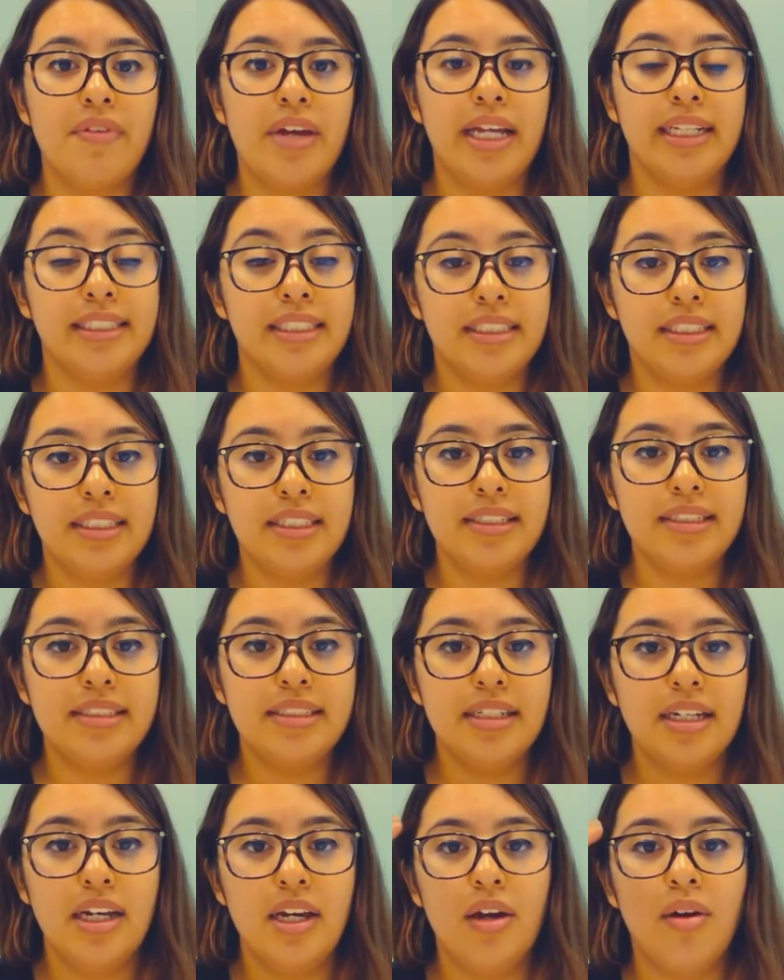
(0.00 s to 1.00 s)

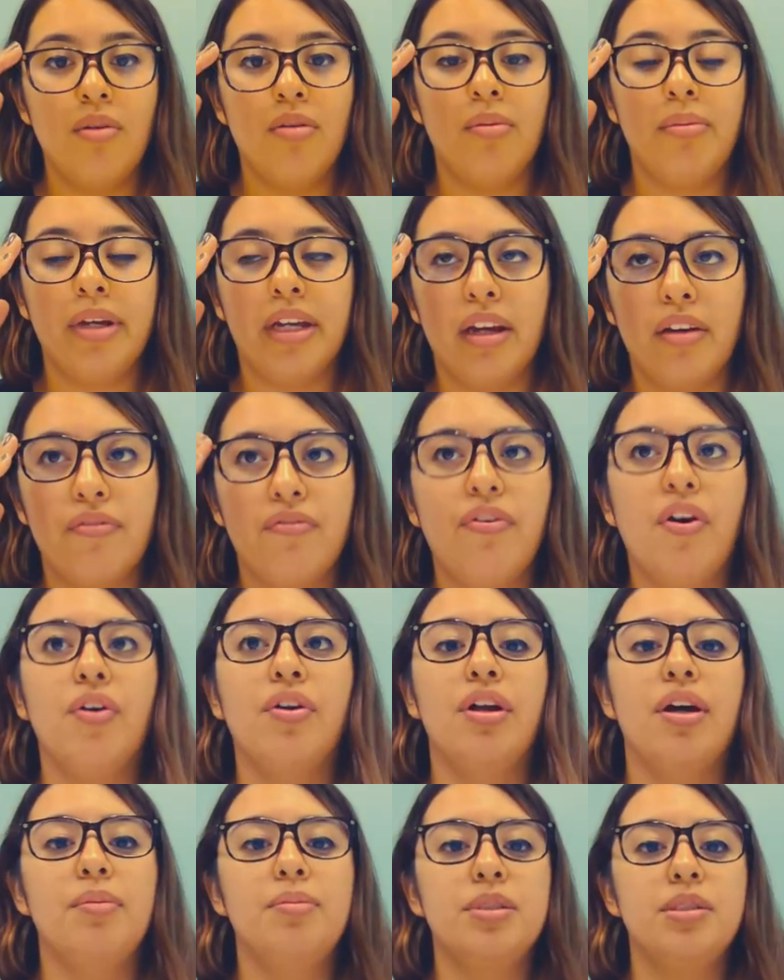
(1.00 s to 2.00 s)
entities where we get
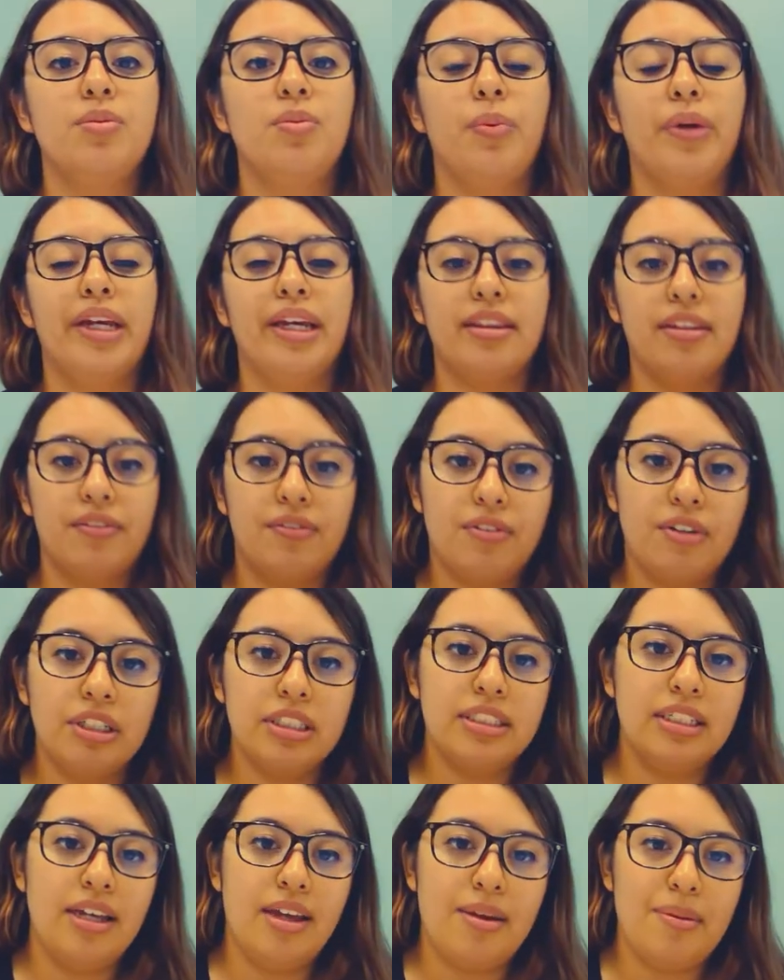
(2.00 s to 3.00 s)
phone ups, we get the
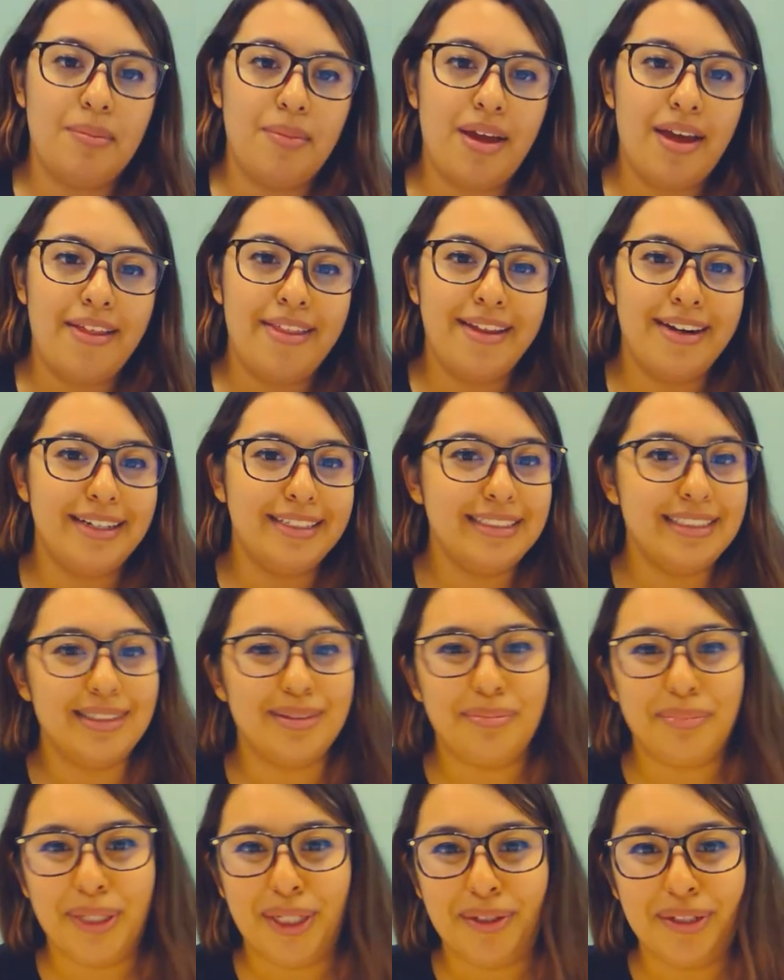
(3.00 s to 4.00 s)
first name, and then I see
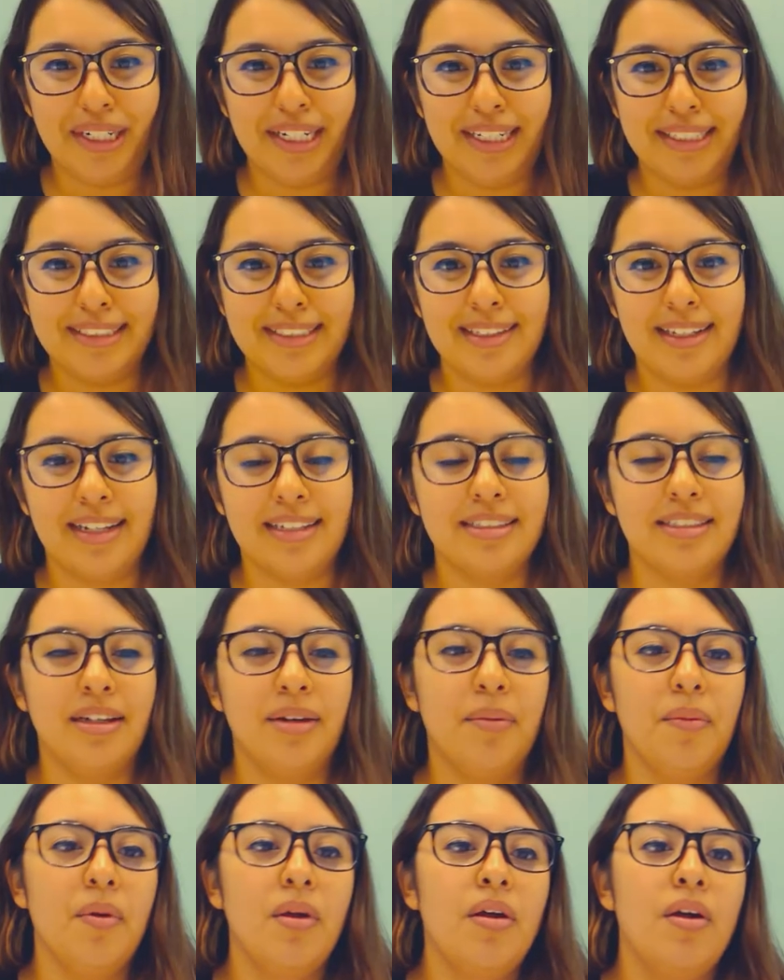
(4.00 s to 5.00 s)
a period as the last
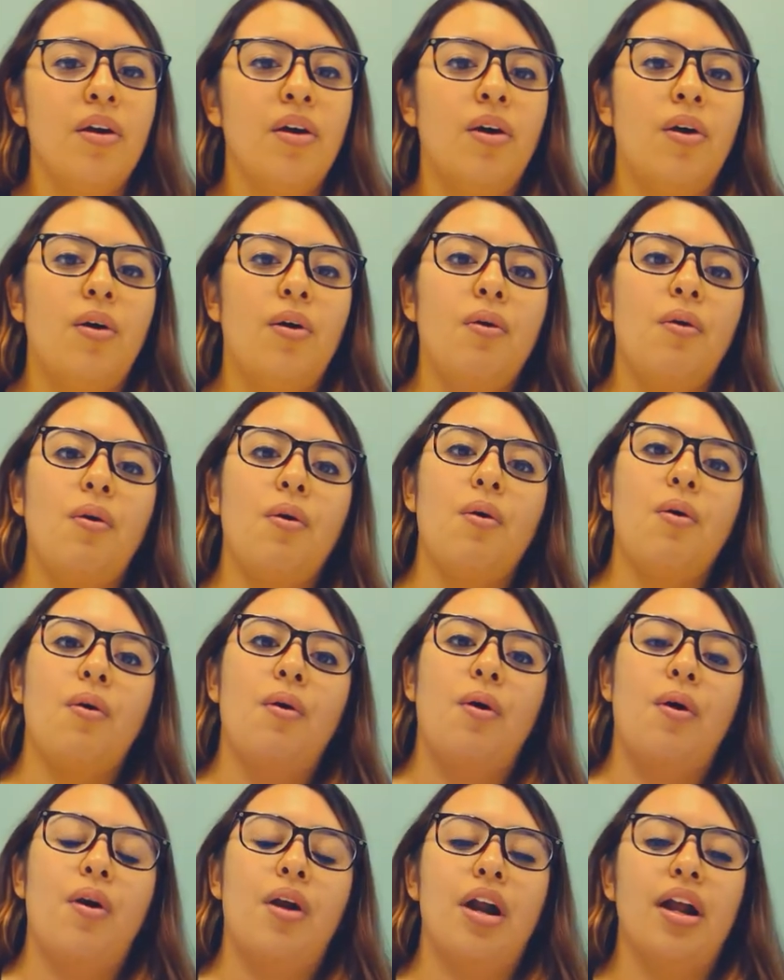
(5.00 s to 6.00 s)
name,
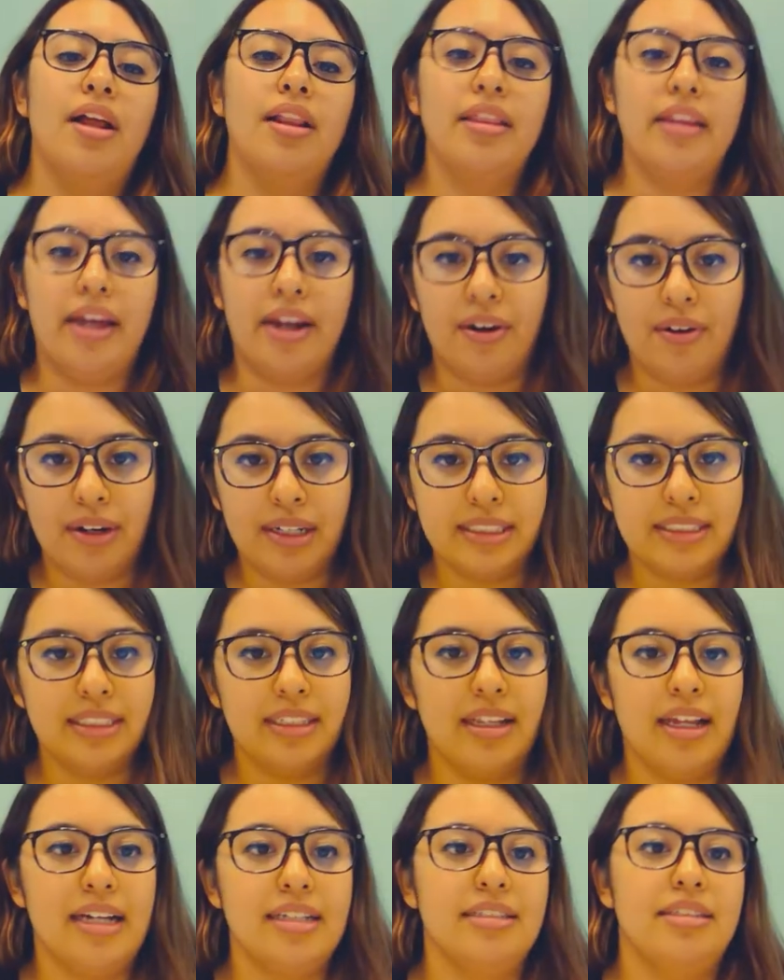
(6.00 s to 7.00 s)
or a letter as
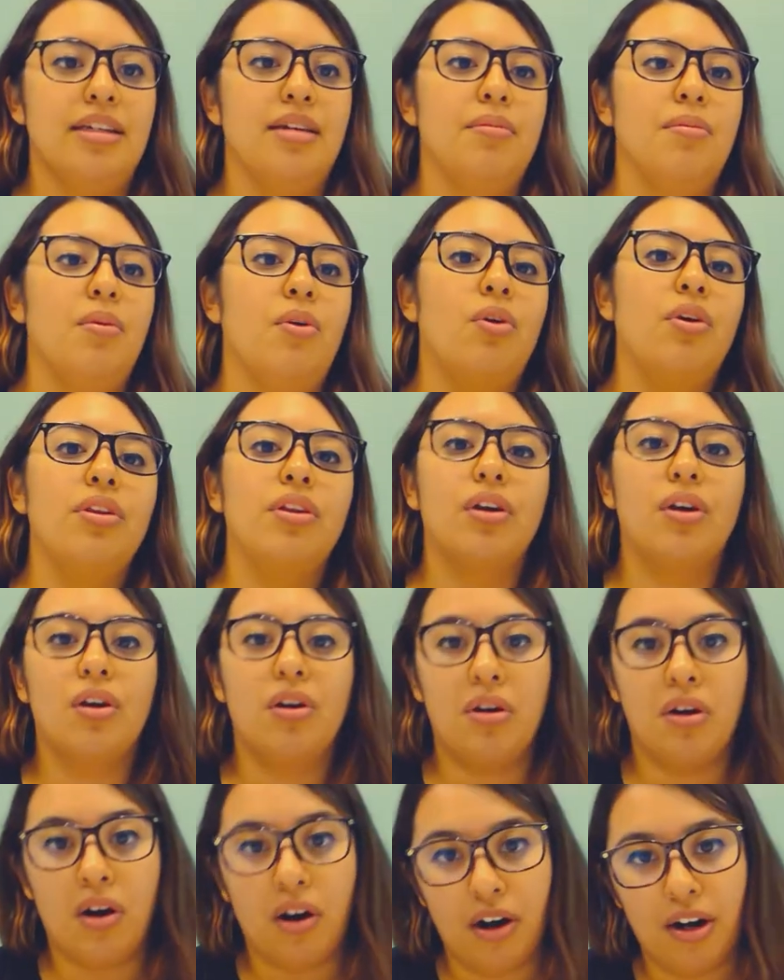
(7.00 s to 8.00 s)
the last name, or the
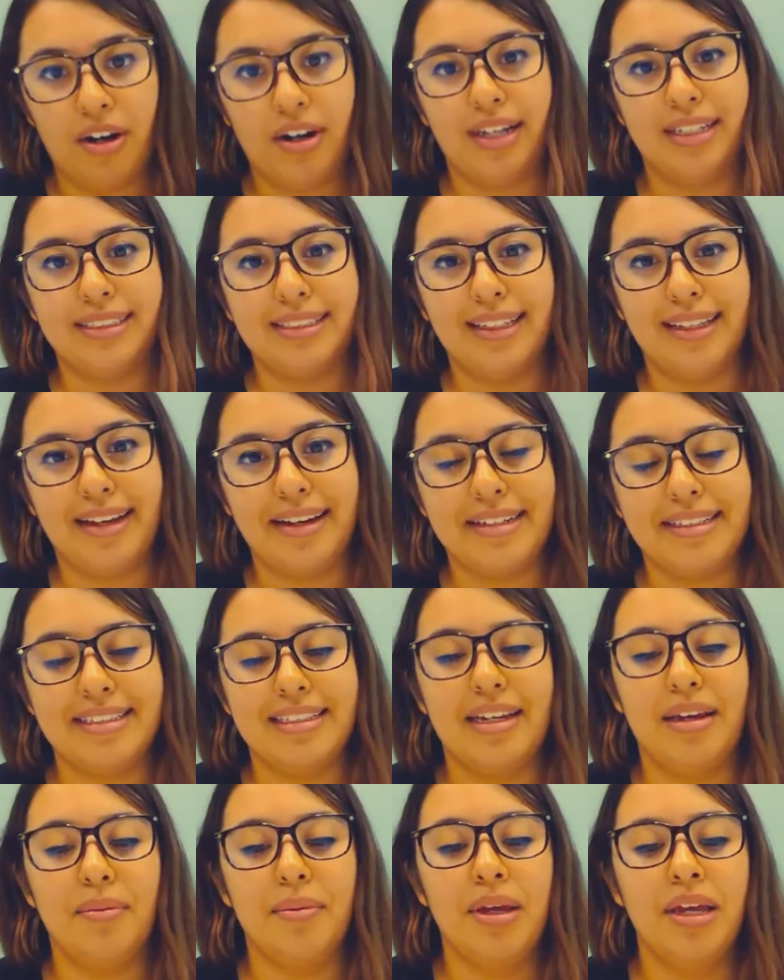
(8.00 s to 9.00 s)
car as the last
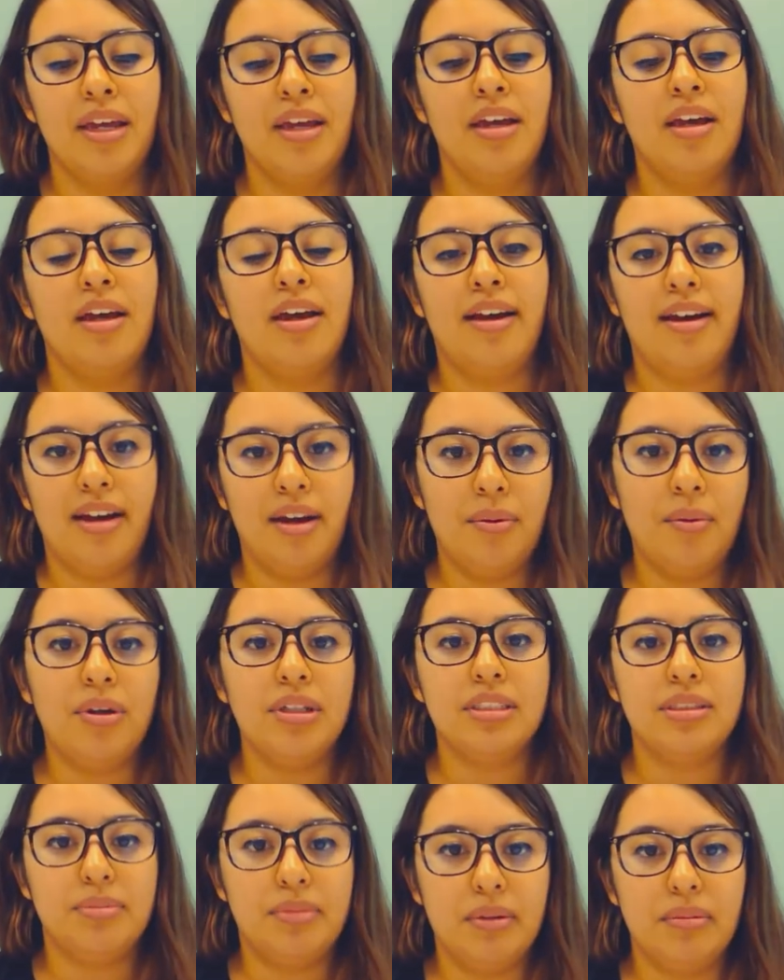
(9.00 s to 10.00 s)
name. I
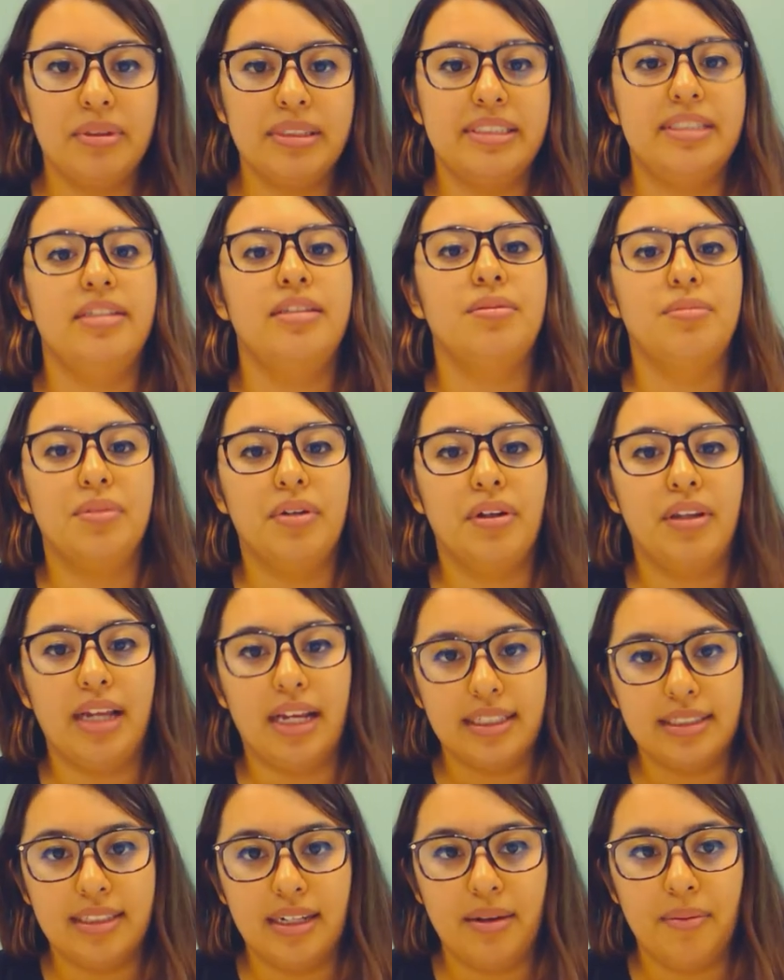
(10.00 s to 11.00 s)
want to be able to see the real
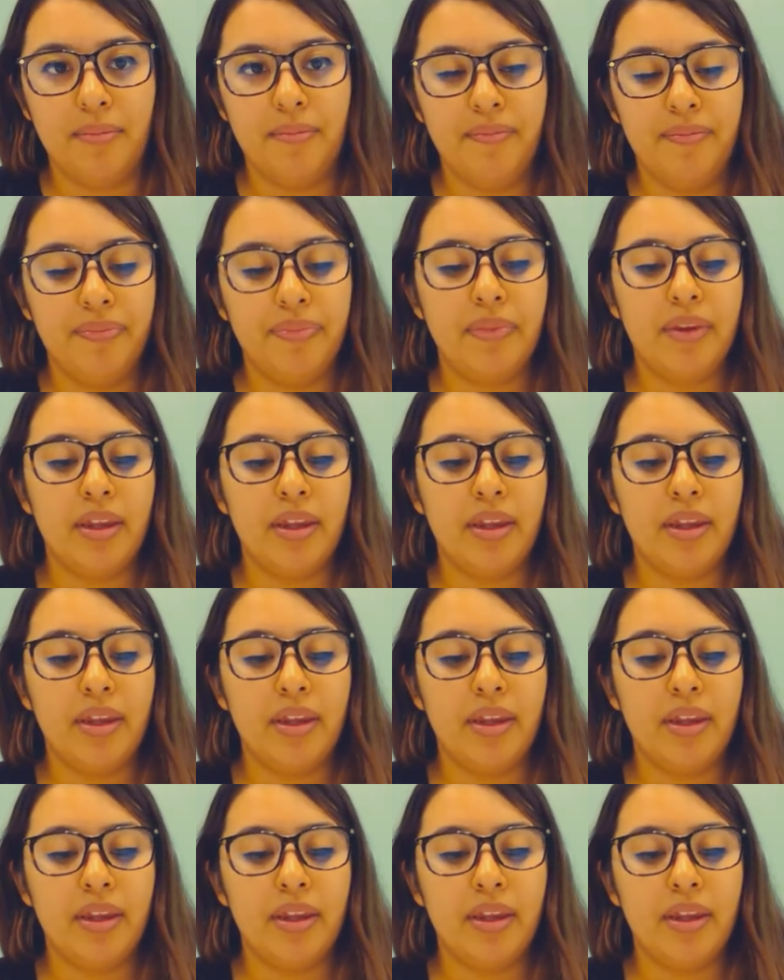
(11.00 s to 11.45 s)
last name.